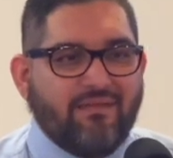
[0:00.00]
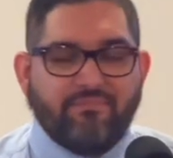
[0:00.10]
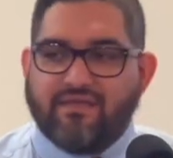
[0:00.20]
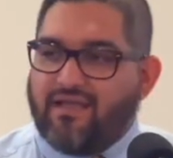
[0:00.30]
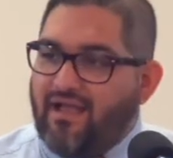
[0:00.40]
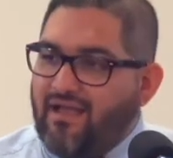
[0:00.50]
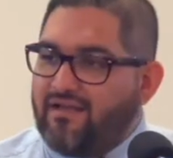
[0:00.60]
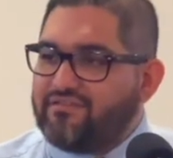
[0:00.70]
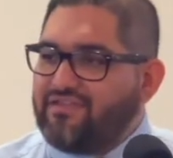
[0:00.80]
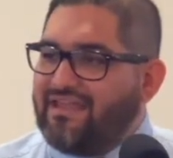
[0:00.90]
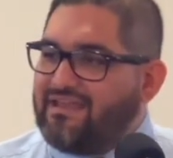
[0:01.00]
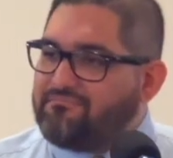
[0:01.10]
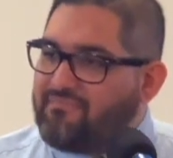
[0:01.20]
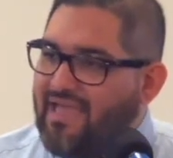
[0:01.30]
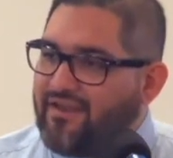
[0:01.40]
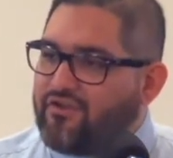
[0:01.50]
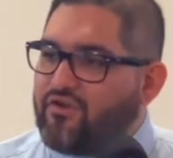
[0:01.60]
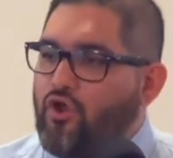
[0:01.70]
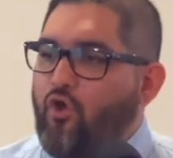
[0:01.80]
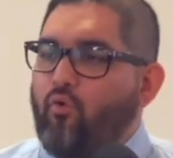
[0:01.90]
Because it didn't
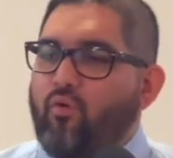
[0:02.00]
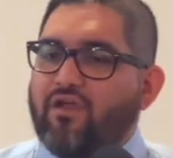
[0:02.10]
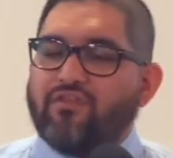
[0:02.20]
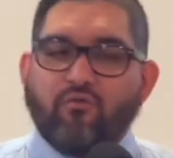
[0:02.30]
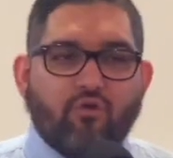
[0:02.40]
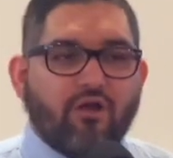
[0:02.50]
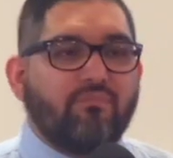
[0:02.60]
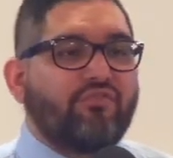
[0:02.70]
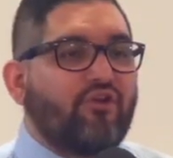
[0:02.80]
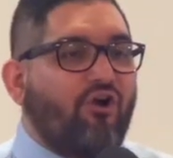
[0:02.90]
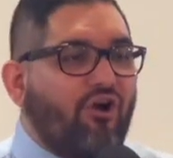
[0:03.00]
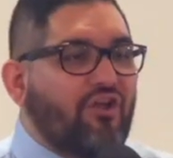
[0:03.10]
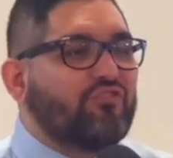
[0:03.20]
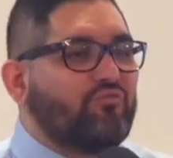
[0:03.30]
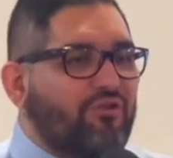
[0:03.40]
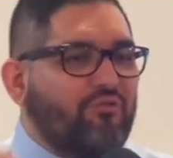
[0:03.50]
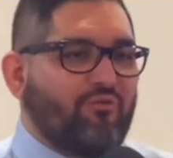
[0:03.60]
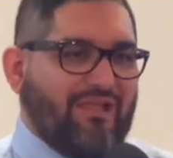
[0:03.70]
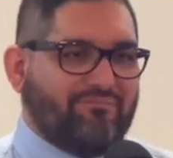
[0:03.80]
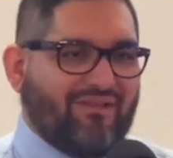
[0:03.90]
matter where they were, but their hearts were in the
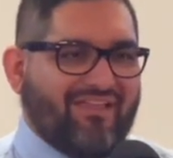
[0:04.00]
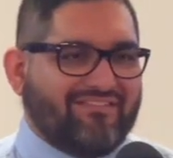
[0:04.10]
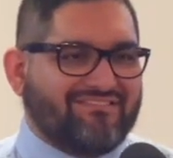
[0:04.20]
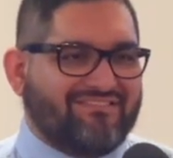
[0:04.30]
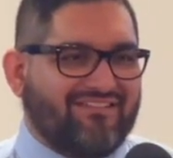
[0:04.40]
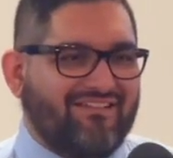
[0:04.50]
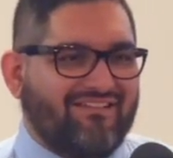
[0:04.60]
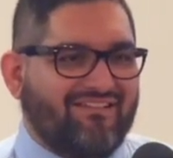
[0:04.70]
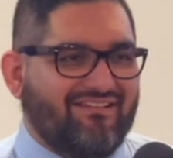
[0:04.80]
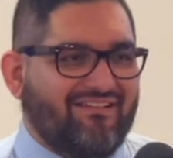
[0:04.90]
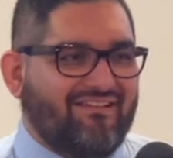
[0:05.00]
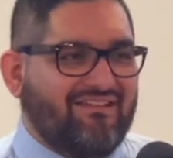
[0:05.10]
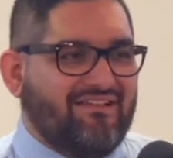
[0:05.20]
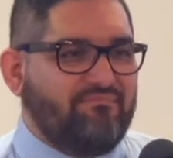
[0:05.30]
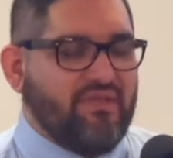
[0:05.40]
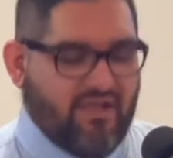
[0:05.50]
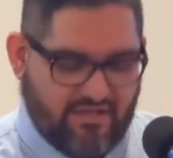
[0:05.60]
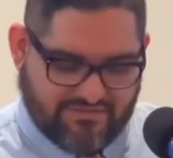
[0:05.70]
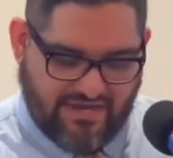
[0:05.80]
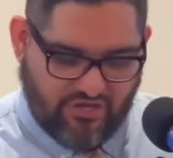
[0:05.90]
right place.
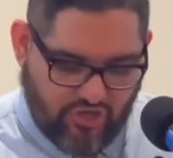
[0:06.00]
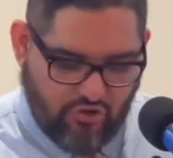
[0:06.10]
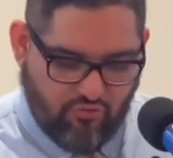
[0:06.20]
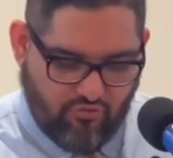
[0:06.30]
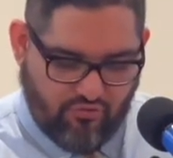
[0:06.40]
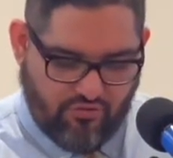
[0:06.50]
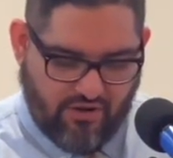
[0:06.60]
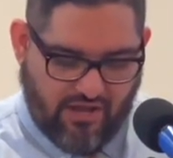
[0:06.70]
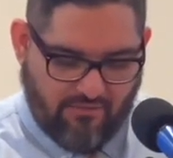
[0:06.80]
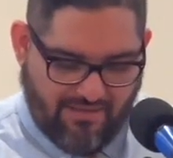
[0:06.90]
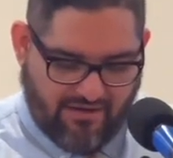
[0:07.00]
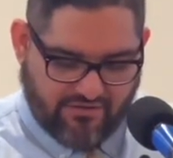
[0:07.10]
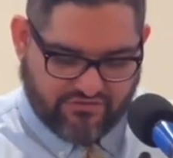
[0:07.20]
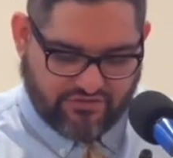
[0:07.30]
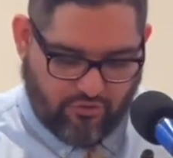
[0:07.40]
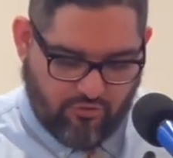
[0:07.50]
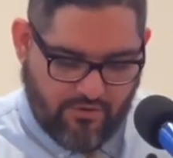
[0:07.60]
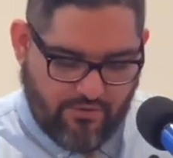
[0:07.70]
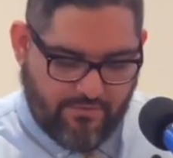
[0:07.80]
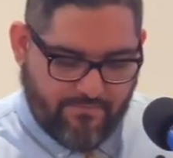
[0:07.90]
Because they knew about it. So,
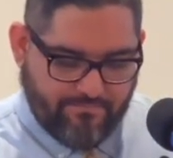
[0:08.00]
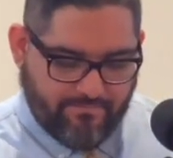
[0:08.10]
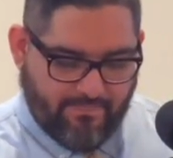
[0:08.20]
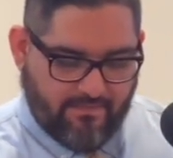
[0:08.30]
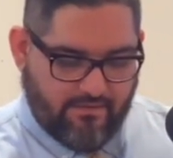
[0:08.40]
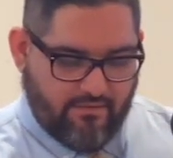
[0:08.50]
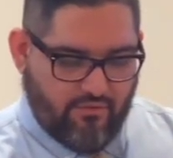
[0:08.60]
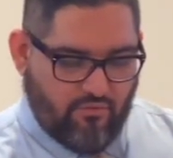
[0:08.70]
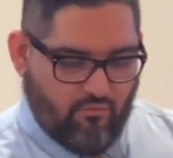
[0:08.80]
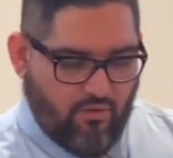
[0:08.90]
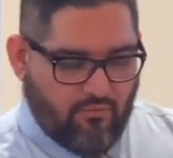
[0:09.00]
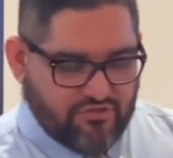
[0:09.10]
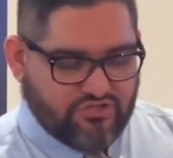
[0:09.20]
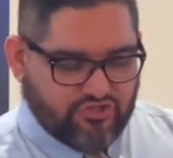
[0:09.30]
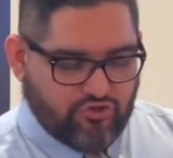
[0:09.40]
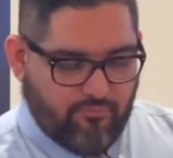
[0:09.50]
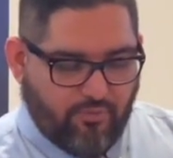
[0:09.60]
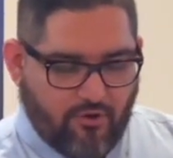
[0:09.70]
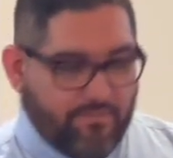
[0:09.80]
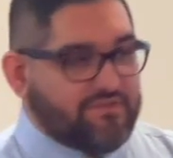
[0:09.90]
what was the true
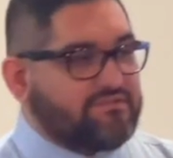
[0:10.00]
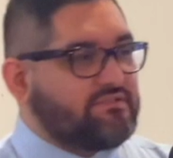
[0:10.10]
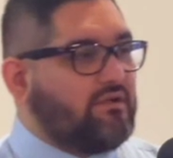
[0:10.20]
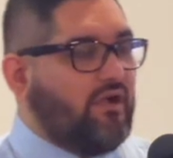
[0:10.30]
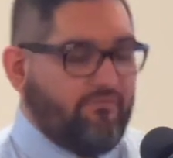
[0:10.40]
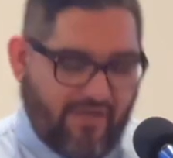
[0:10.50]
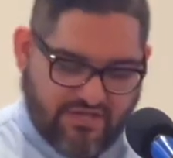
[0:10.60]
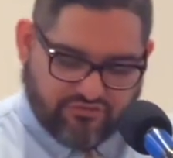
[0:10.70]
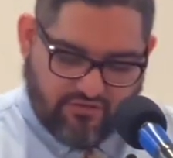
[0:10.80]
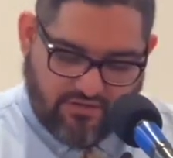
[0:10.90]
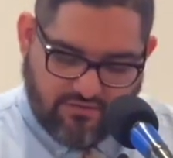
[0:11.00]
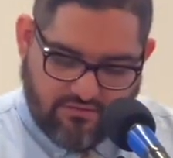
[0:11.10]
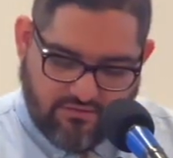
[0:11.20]
purpose of Ezra?